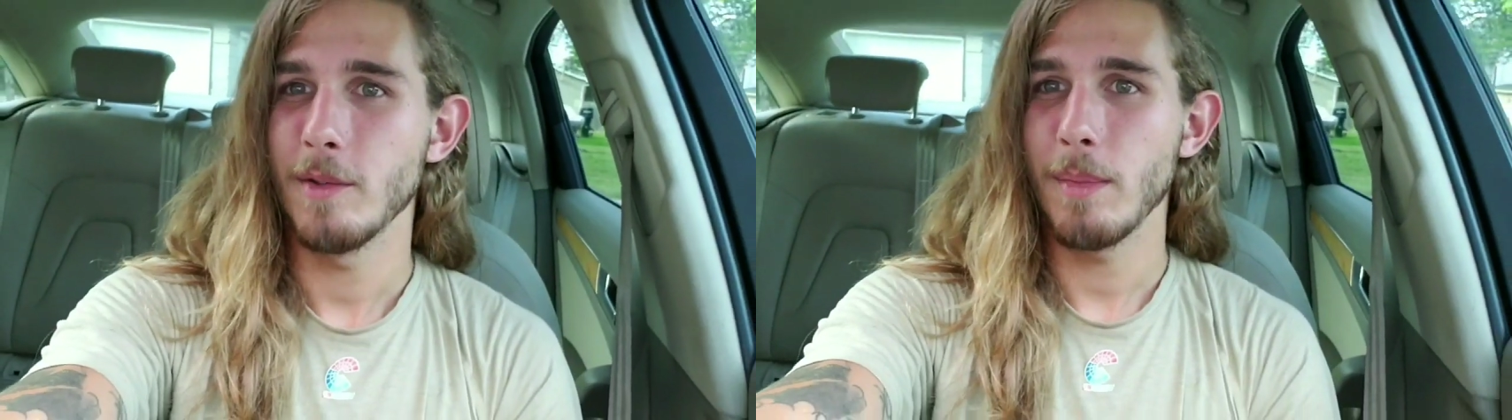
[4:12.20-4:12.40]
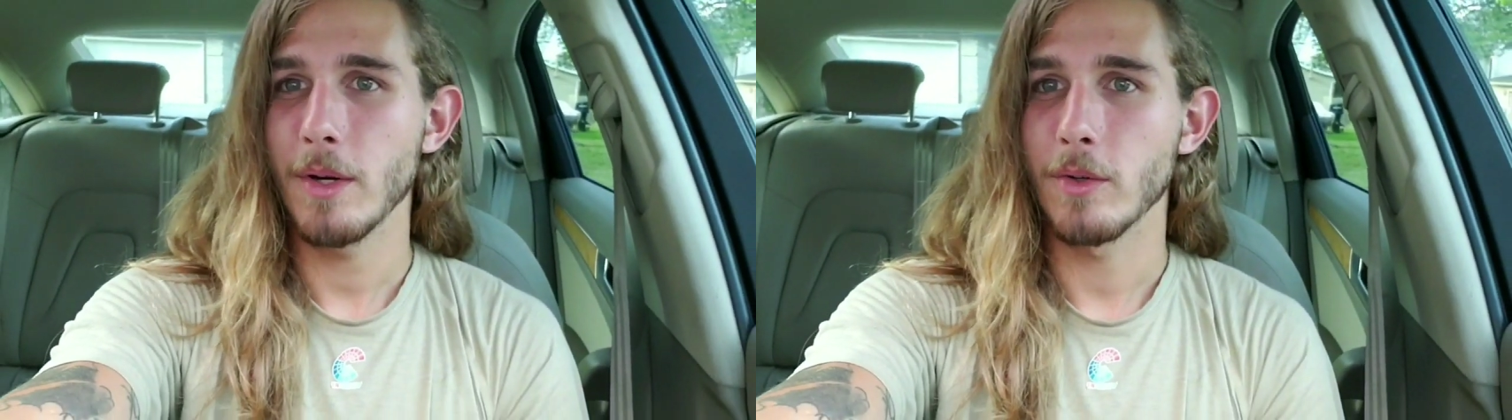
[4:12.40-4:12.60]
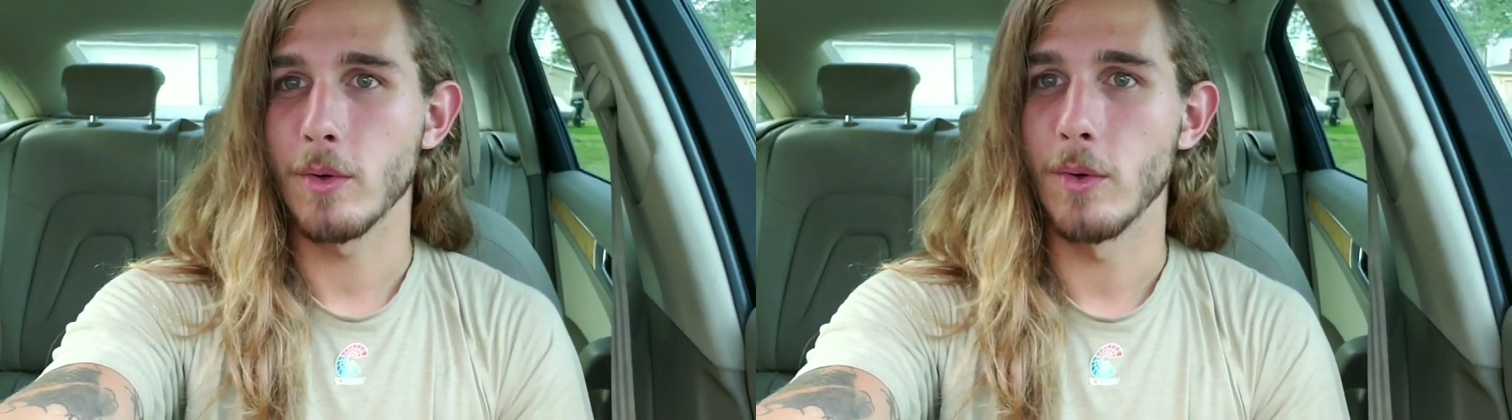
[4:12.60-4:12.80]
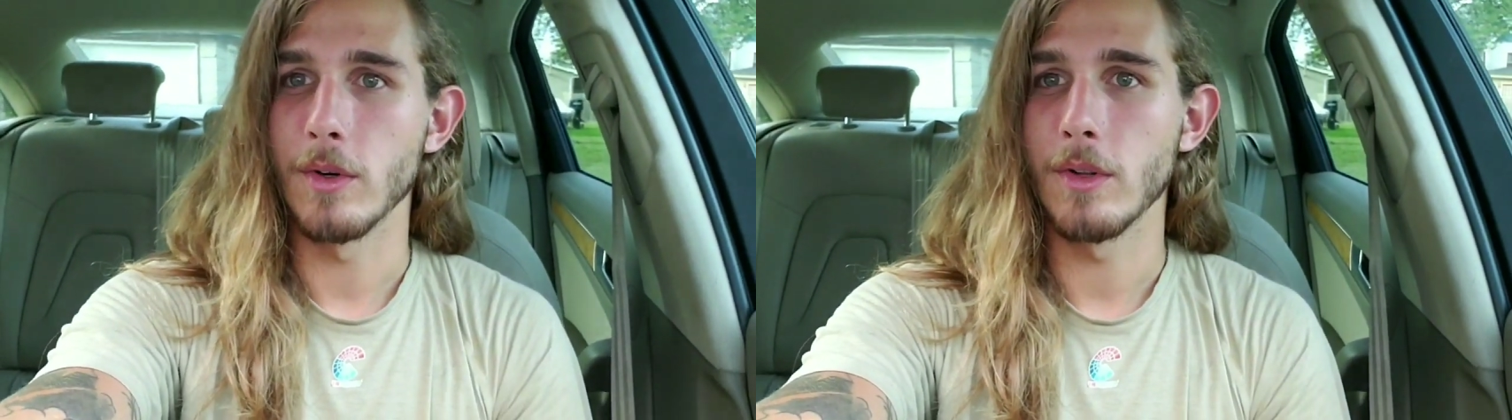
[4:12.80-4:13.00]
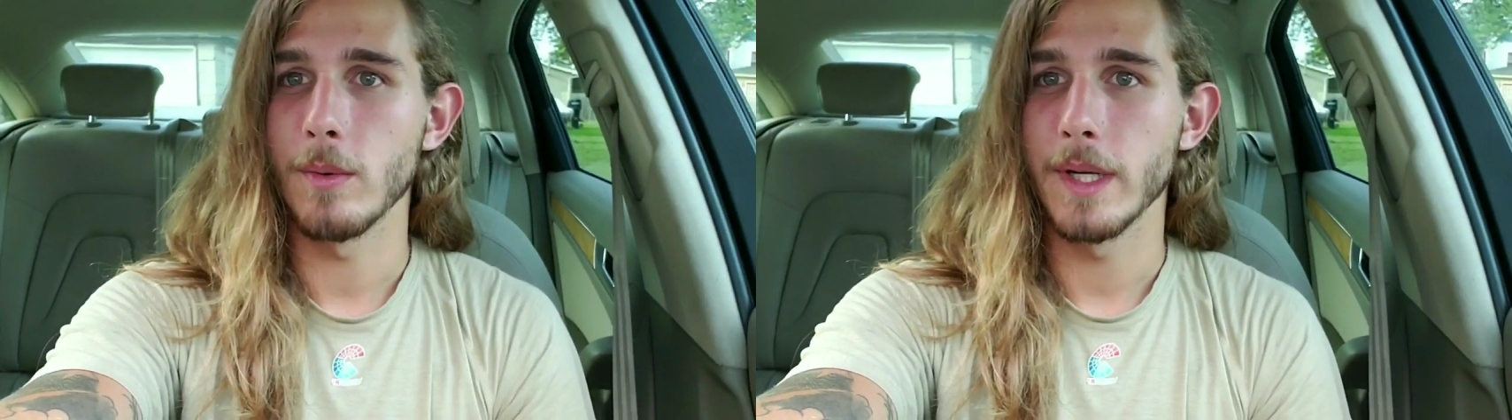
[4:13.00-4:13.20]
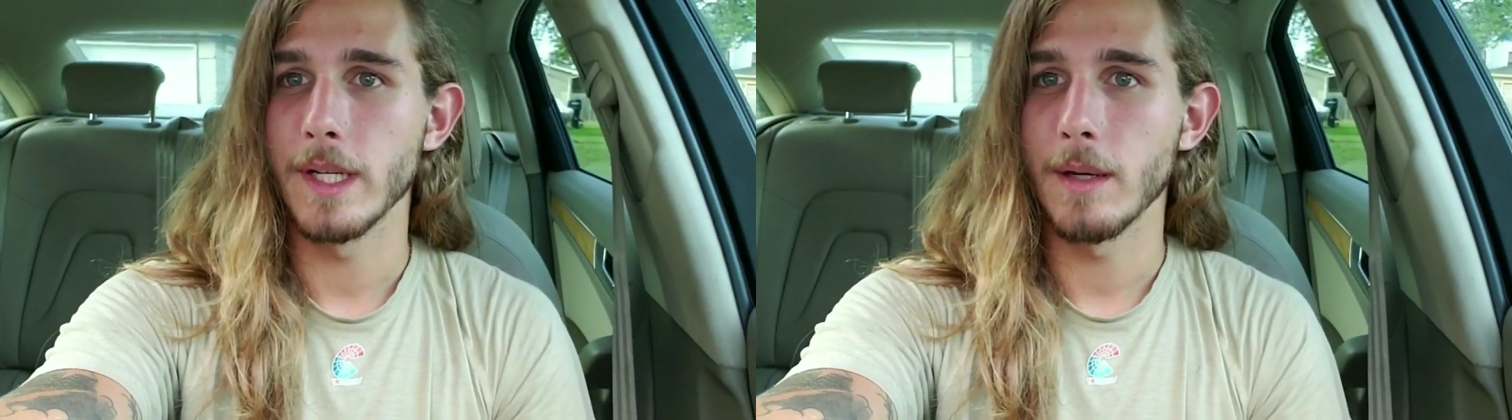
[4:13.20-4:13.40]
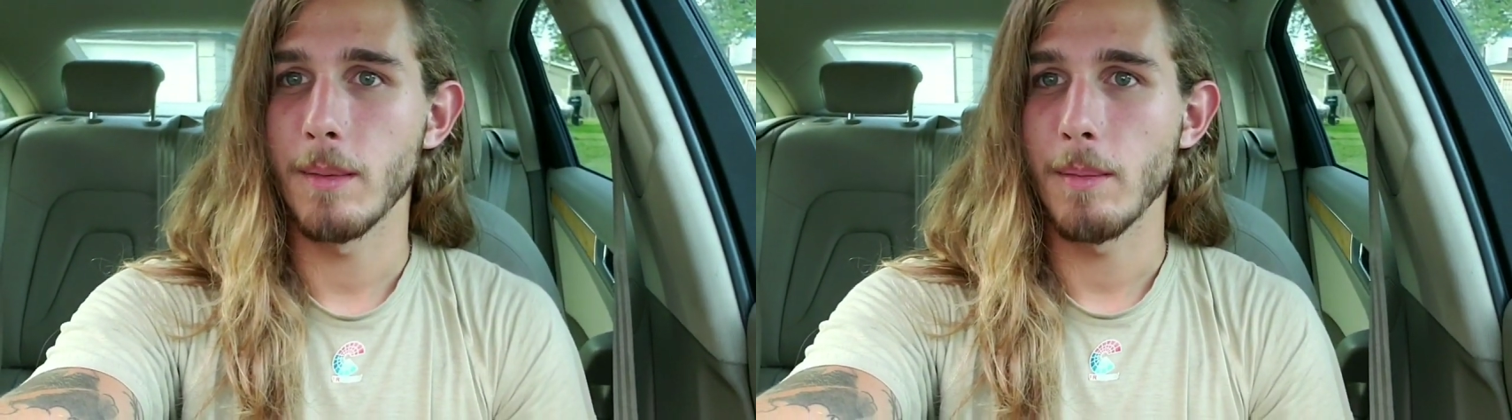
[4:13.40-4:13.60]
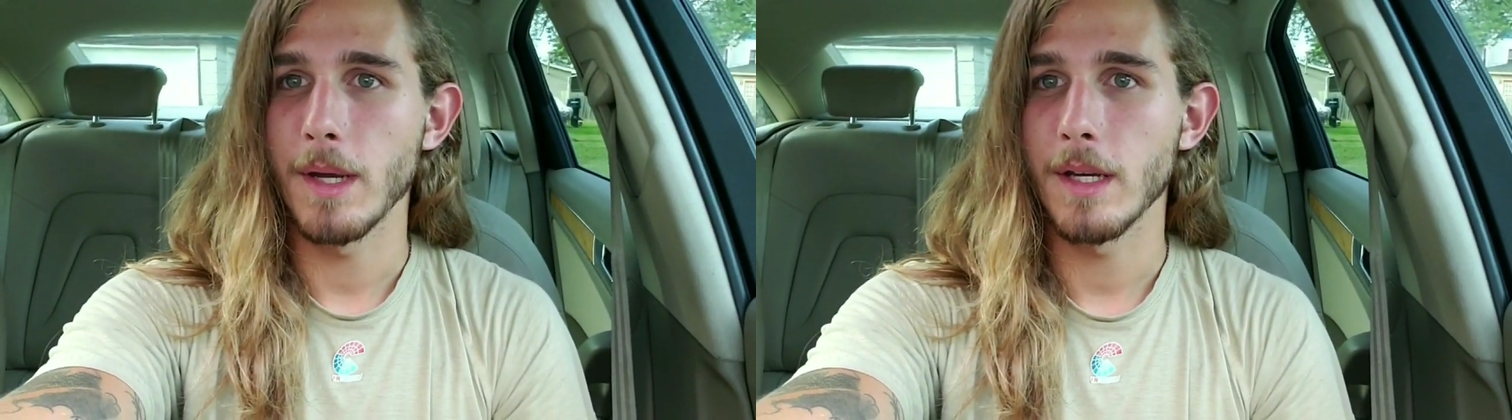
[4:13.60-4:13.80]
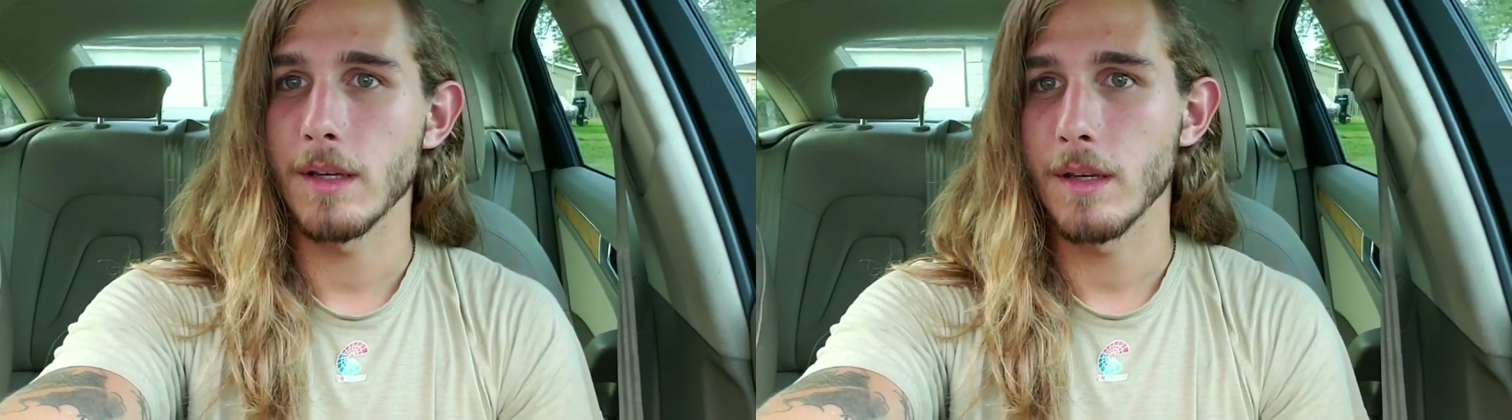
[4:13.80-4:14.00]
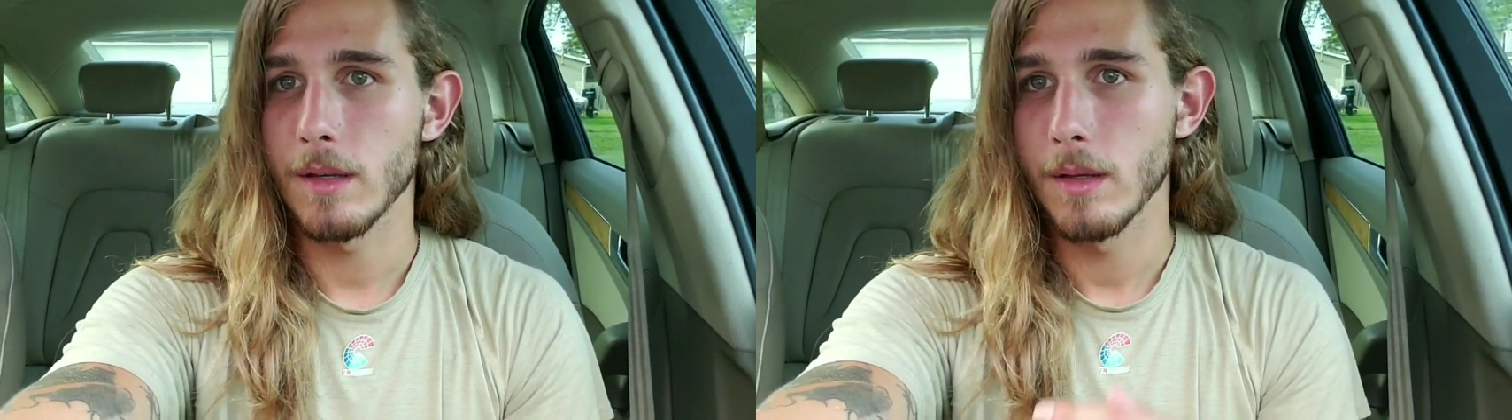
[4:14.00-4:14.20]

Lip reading: about a quarter of the way down my back.